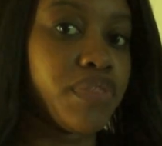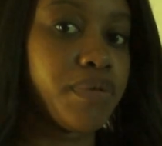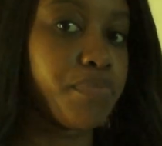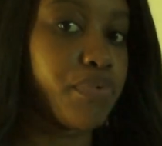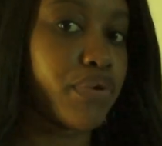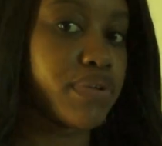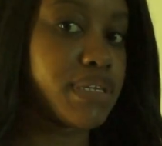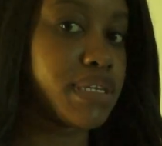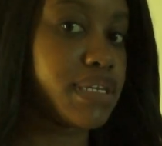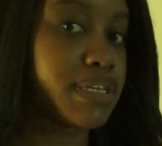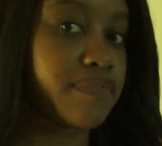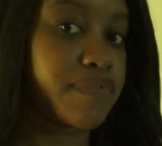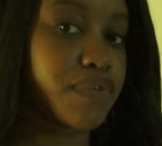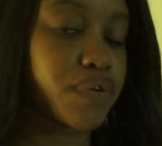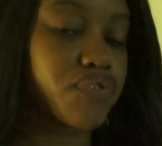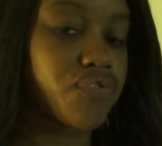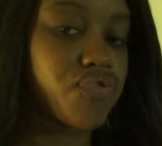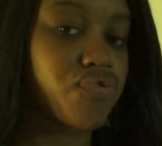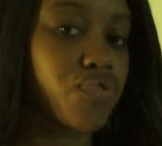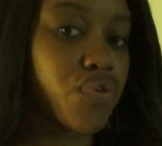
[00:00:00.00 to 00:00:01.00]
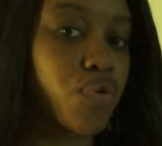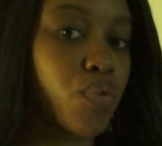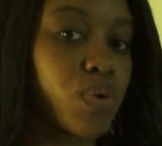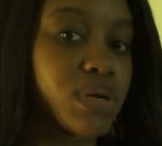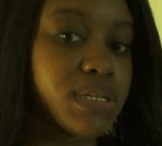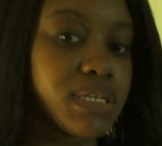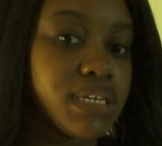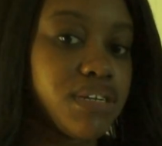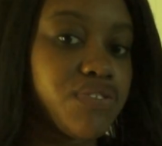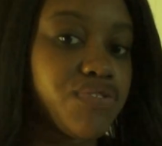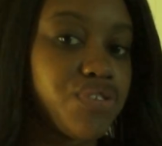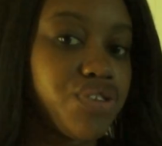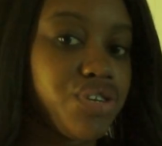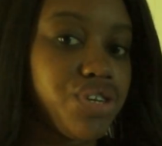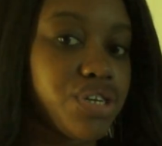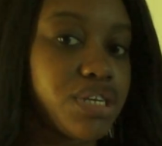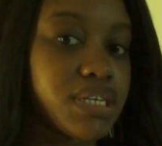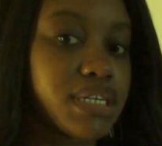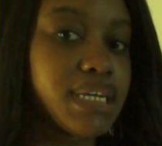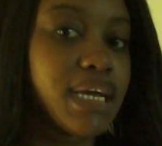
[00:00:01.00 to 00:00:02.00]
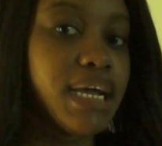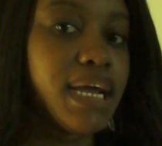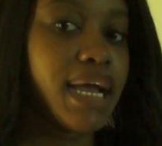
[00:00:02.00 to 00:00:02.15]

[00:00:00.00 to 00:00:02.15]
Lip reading: the positive control, was introduced,